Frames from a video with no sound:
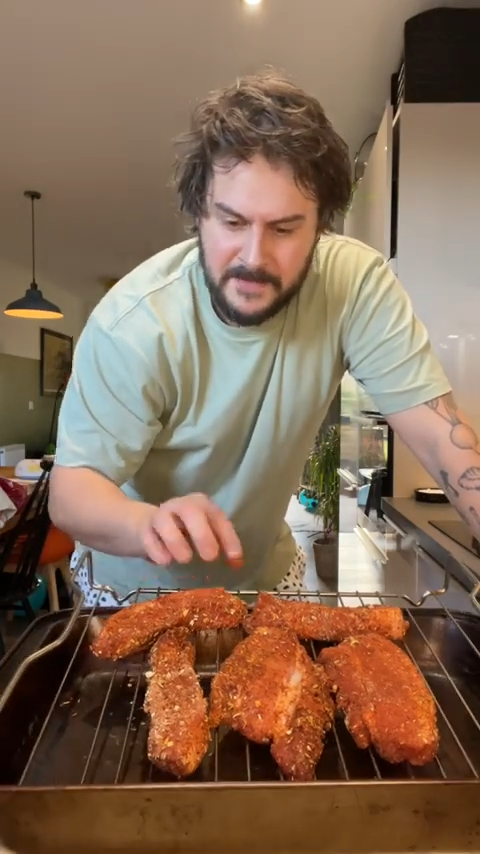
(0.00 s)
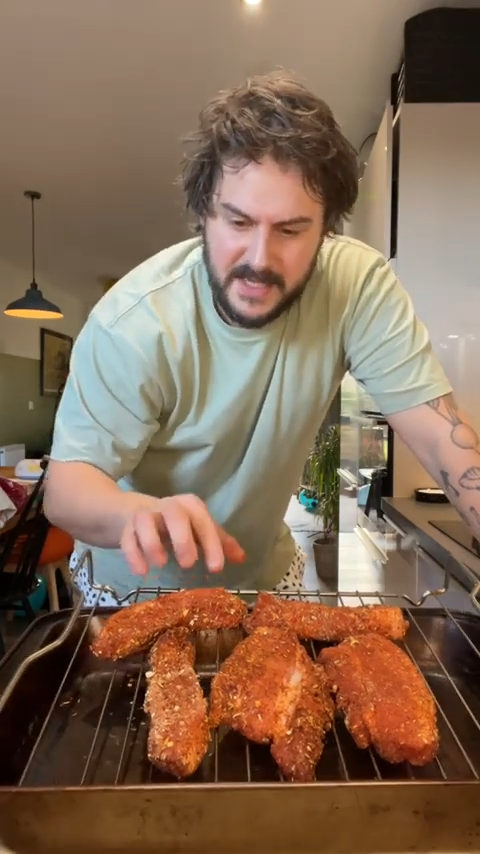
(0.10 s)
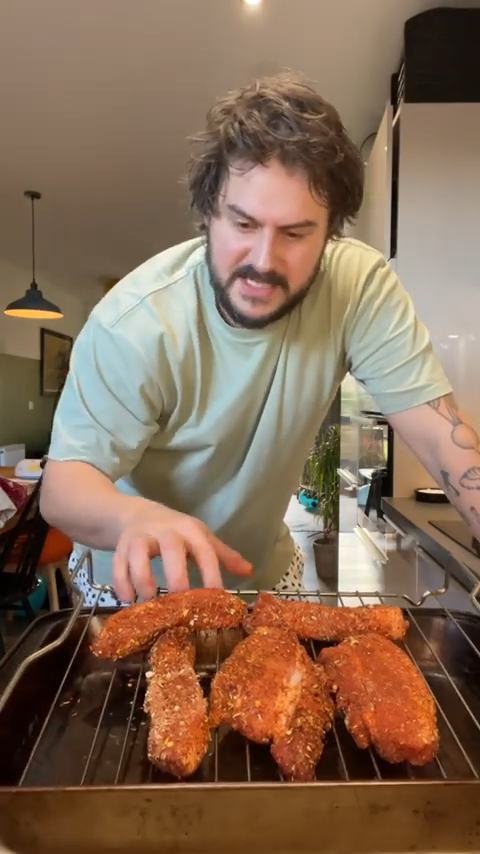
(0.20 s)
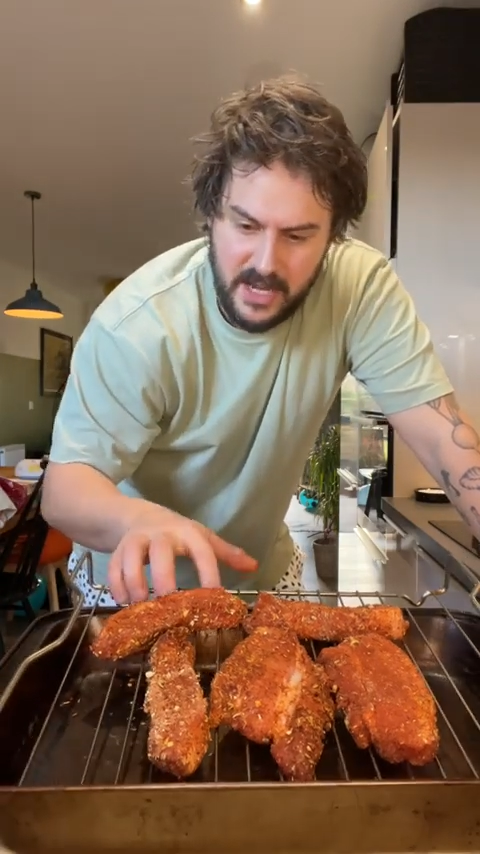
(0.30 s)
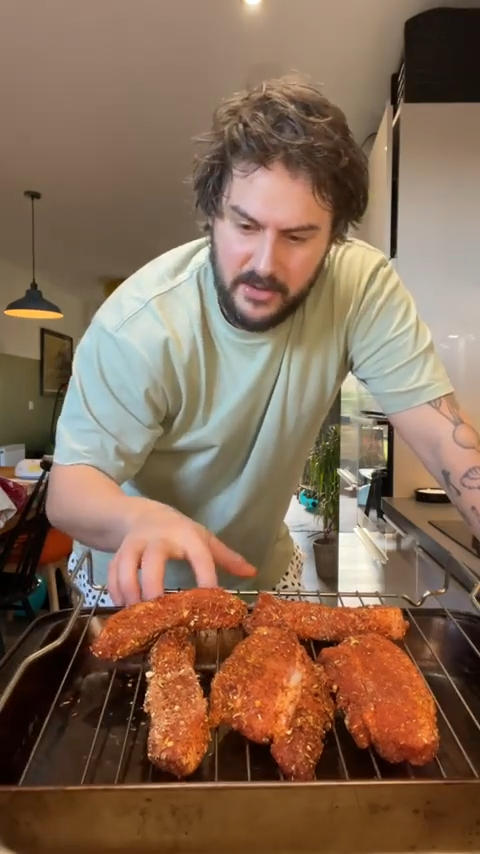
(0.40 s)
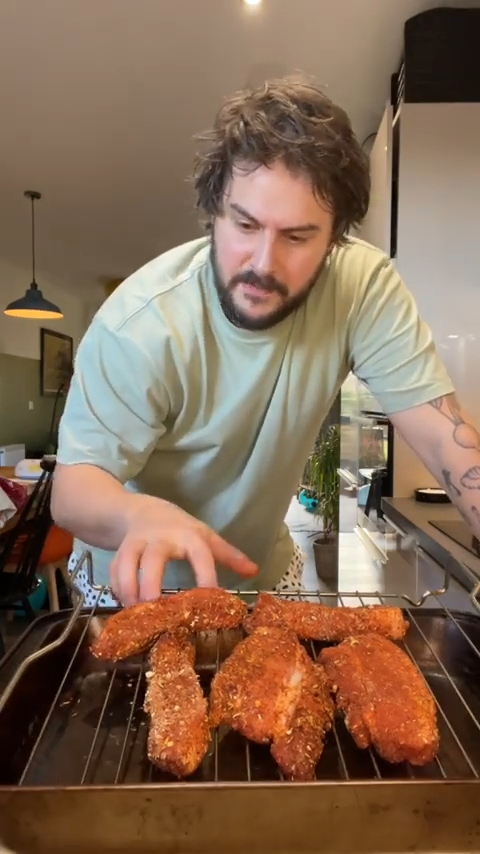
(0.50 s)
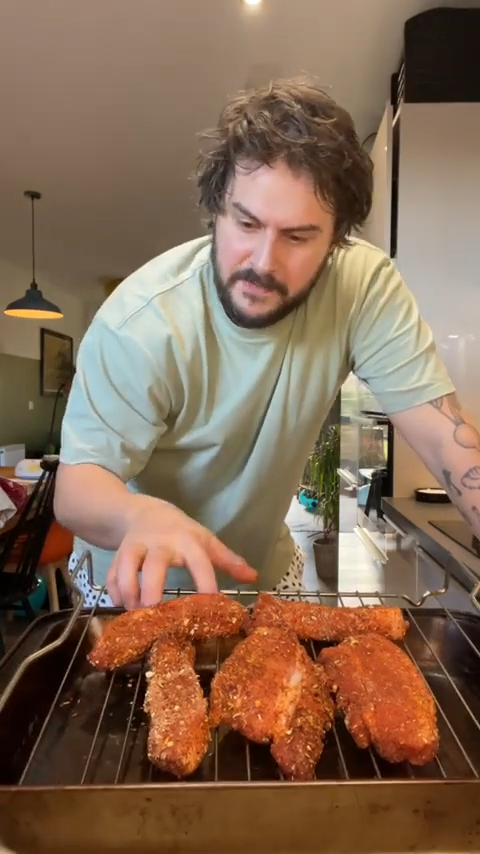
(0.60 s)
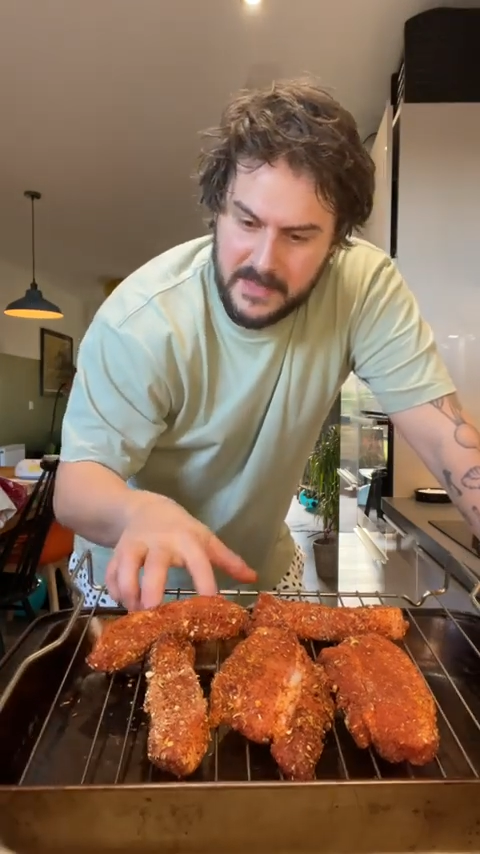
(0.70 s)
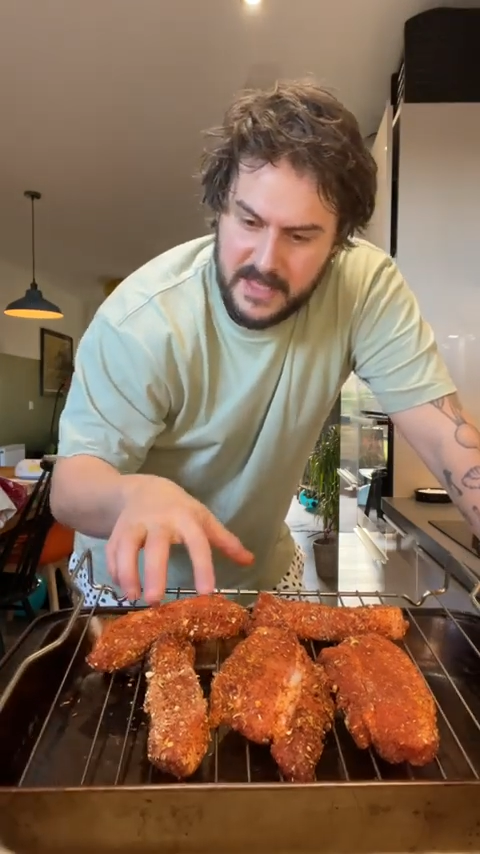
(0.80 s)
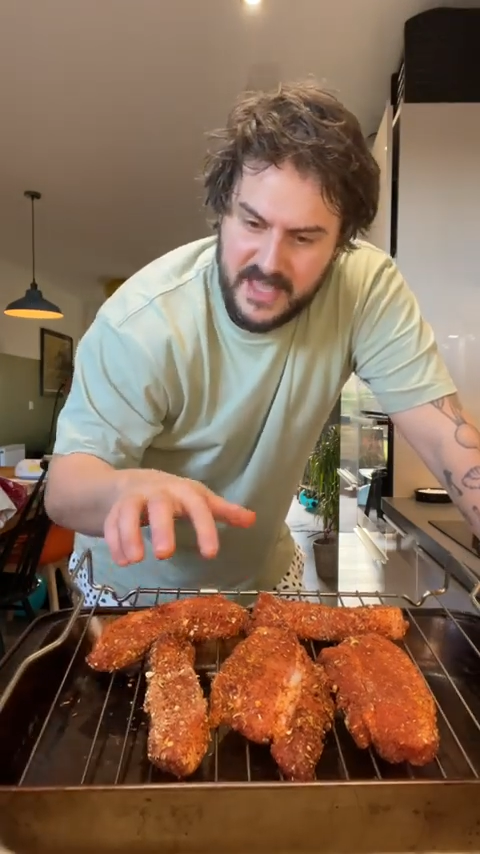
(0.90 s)
So
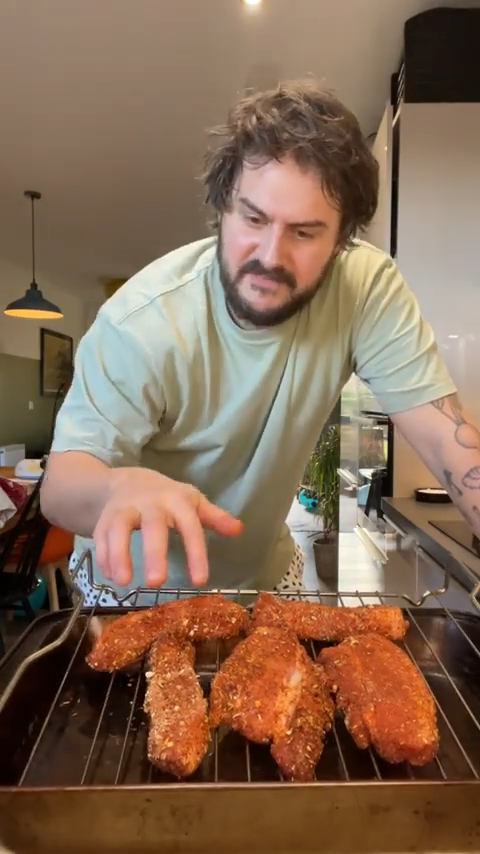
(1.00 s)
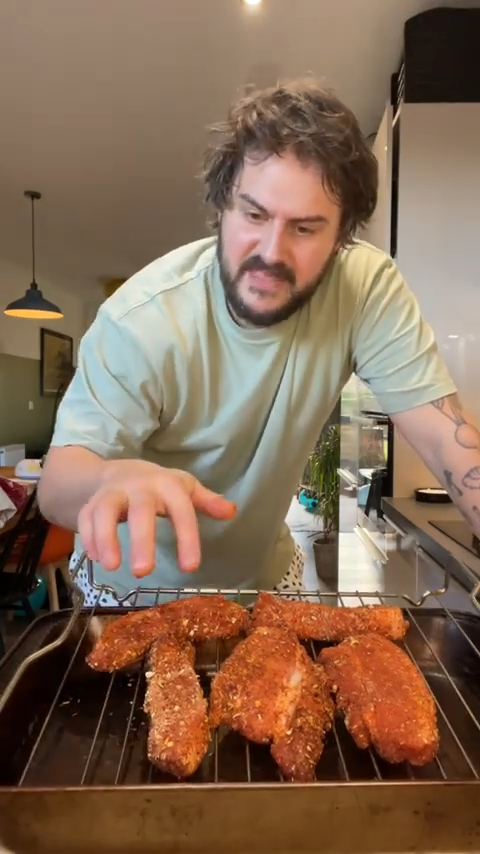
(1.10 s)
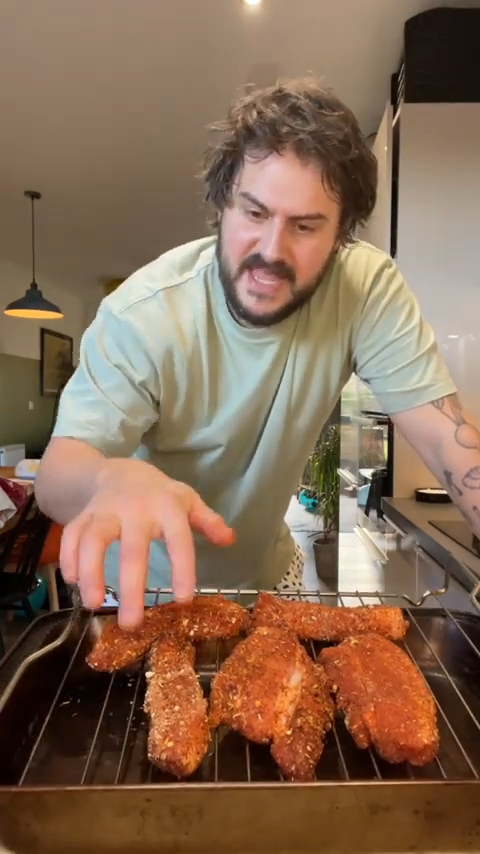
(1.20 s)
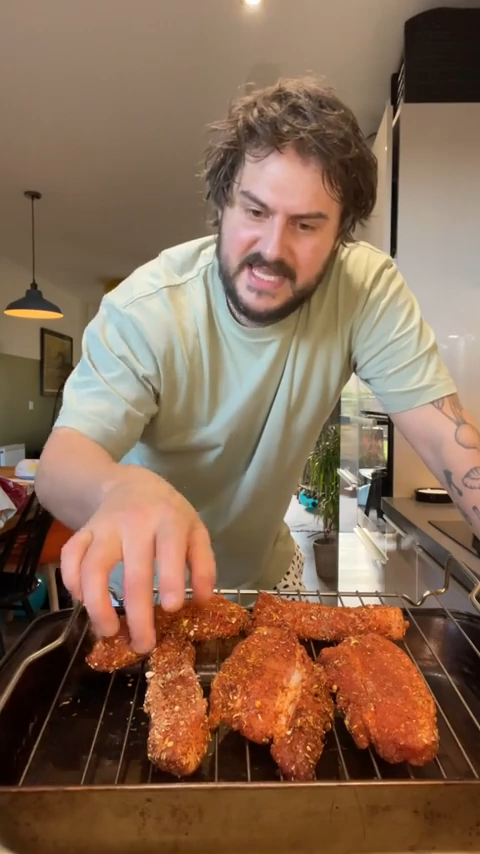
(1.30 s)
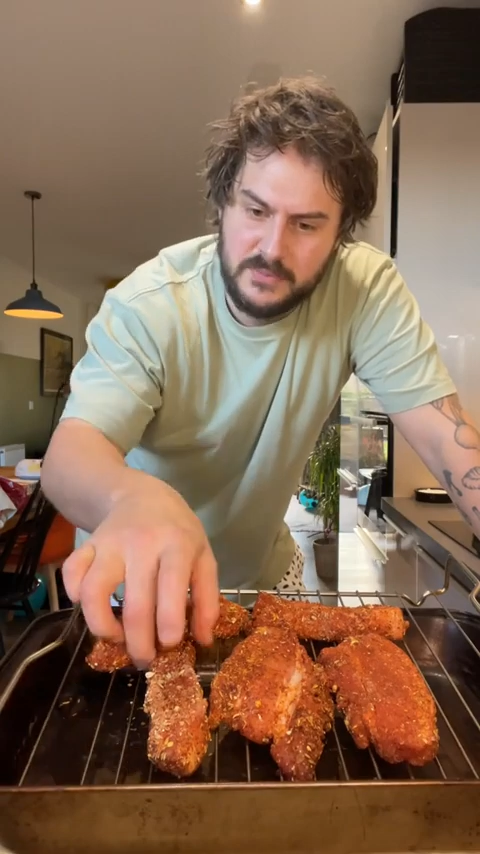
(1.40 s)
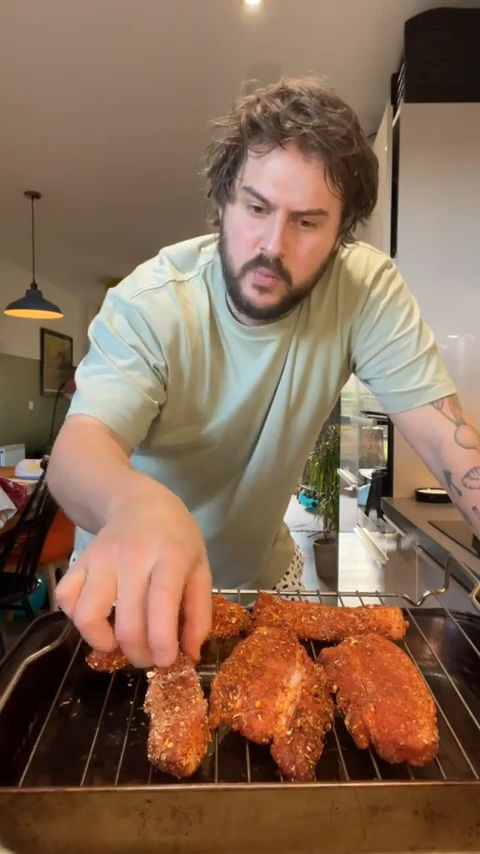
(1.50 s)
give these